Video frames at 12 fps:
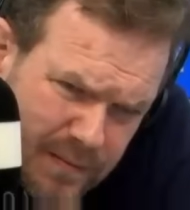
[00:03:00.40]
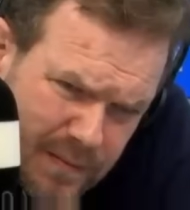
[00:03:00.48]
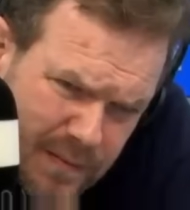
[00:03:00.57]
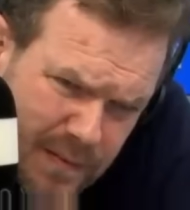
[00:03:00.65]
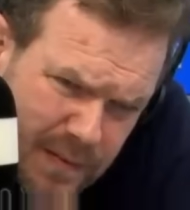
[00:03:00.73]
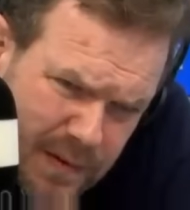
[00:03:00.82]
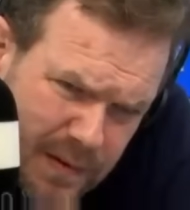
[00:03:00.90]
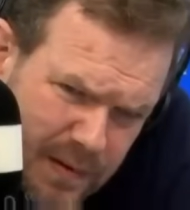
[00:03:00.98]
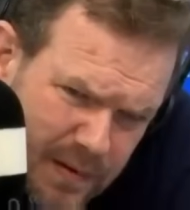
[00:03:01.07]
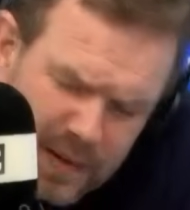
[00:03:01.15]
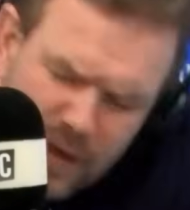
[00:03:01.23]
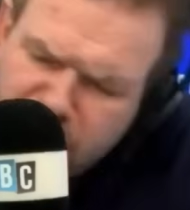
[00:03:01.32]
unarmed,
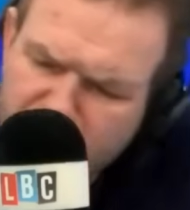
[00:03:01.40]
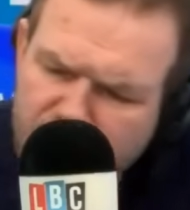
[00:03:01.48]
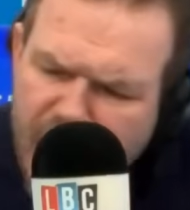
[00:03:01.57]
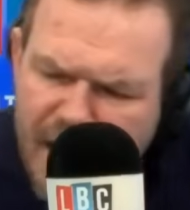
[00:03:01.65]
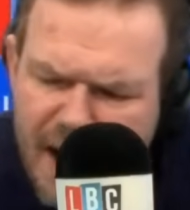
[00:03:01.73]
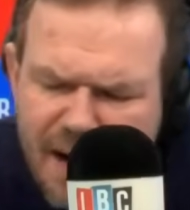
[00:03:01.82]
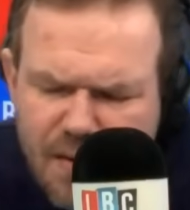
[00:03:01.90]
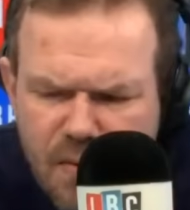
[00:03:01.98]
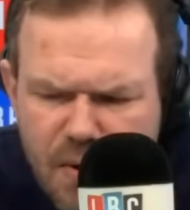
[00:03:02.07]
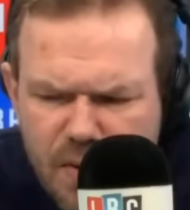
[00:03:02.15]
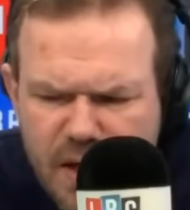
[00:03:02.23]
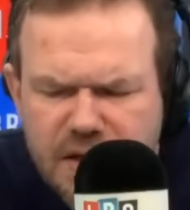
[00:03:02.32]
armed only
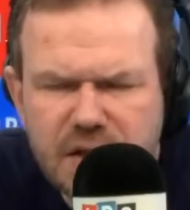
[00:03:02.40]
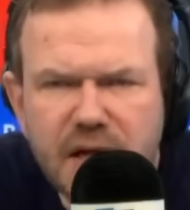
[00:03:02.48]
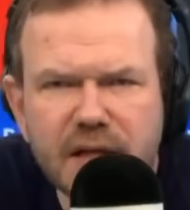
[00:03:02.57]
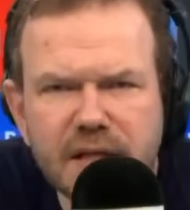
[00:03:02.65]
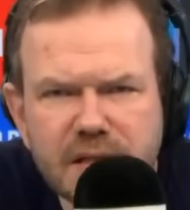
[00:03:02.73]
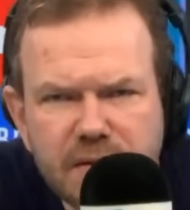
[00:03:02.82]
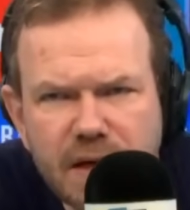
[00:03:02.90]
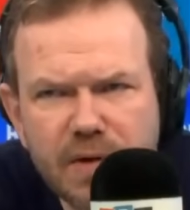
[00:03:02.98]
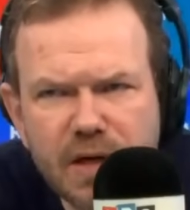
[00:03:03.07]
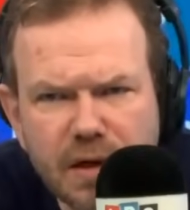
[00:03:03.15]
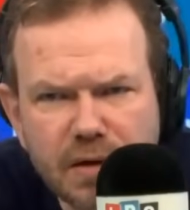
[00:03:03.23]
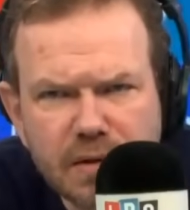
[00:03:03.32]
with recycled Daily
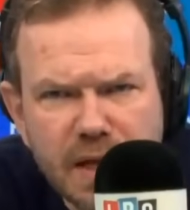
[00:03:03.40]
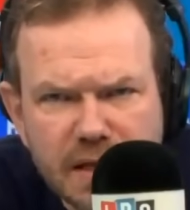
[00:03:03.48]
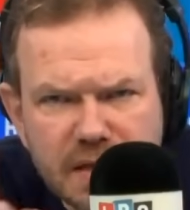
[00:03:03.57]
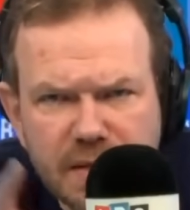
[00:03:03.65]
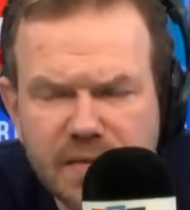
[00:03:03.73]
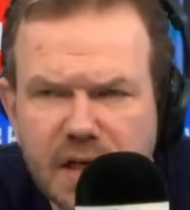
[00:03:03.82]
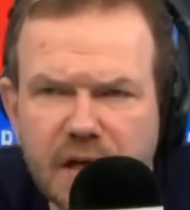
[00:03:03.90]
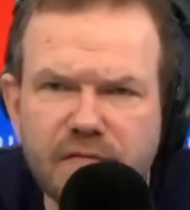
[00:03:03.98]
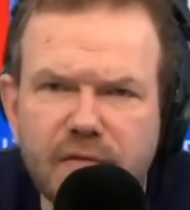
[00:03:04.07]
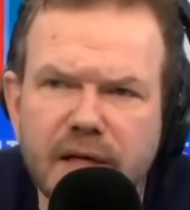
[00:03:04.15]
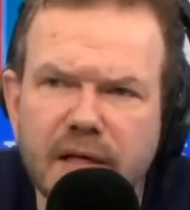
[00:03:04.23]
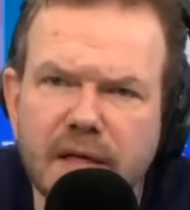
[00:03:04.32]
Mail headlines and a
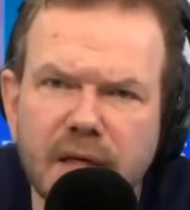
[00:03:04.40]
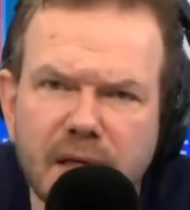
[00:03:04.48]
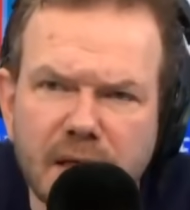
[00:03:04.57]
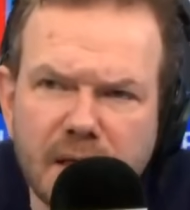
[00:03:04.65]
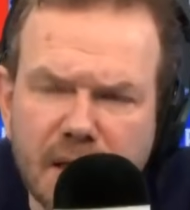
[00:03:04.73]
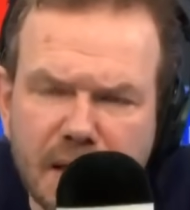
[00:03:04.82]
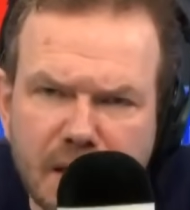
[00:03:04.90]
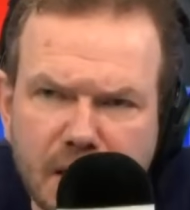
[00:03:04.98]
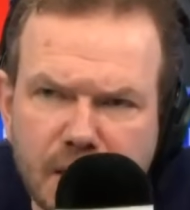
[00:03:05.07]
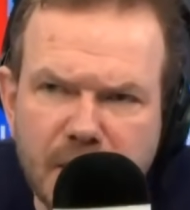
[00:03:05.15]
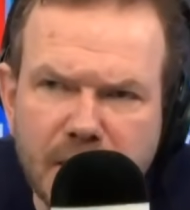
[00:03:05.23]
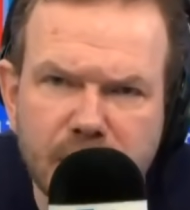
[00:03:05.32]
strong dislike for
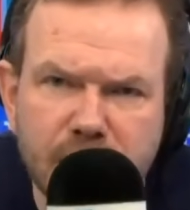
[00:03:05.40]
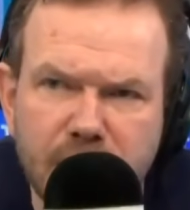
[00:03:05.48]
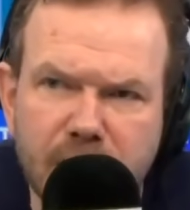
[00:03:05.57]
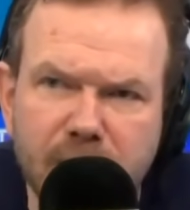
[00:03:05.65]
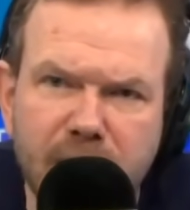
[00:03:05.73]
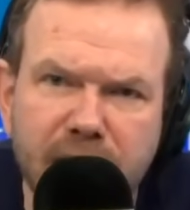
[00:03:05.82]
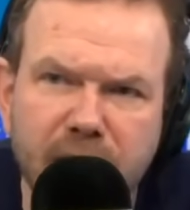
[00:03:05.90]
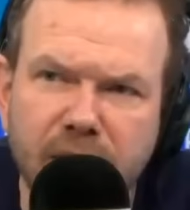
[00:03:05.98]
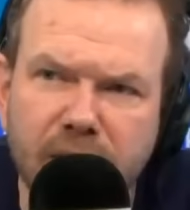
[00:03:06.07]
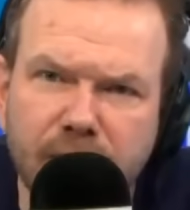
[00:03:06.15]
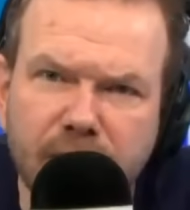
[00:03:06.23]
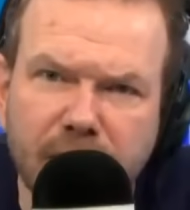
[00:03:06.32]
Meghan Markle.
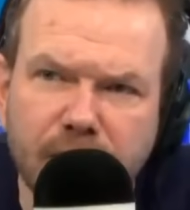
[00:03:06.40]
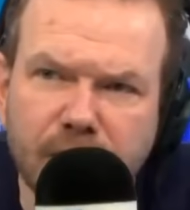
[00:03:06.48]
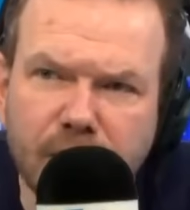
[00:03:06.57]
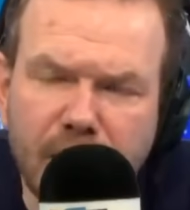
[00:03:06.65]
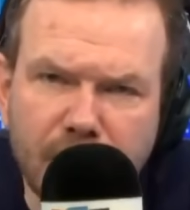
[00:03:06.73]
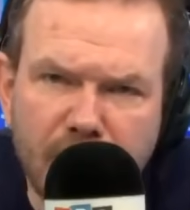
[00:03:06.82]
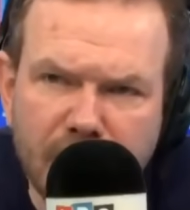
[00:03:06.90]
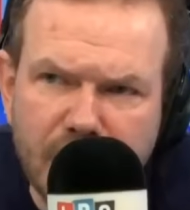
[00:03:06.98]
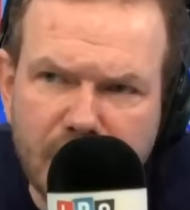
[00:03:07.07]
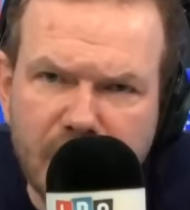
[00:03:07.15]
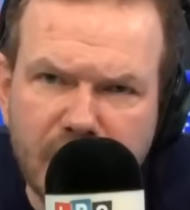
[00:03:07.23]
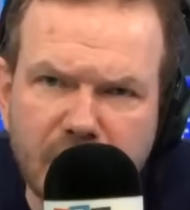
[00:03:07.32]
And what happened next?
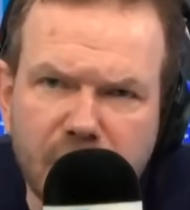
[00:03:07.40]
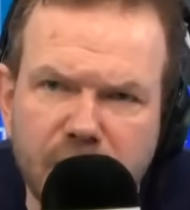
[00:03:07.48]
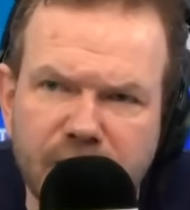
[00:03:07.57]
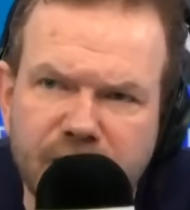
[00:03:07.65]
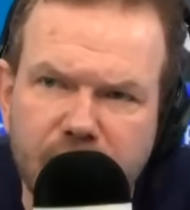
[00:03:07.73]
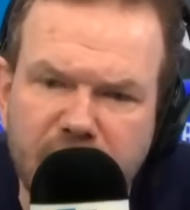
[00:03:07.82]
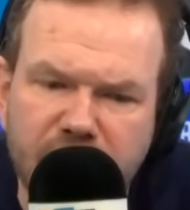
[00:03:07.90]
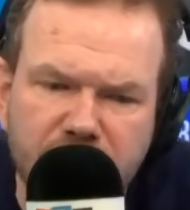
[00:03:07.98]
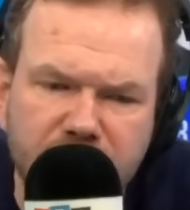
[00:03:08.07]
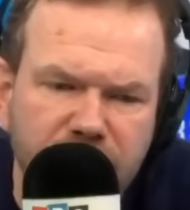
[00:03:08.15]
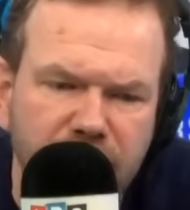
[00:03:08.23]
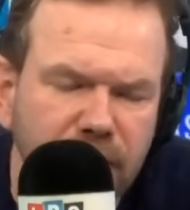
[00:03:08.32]
Whew, pure
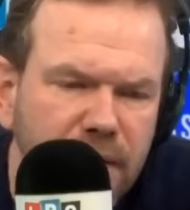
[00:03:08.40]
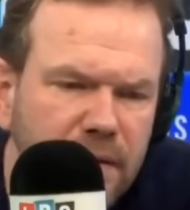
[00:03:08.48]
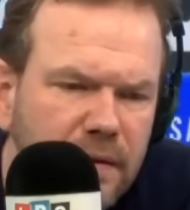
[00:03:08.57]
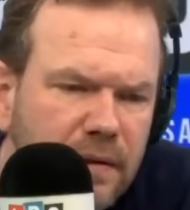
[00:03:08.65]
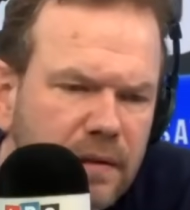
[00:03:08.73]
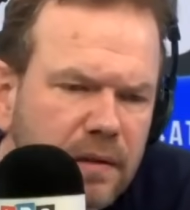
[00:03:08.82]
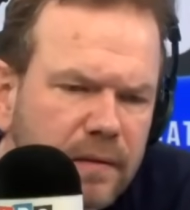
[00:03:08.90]
radio gold.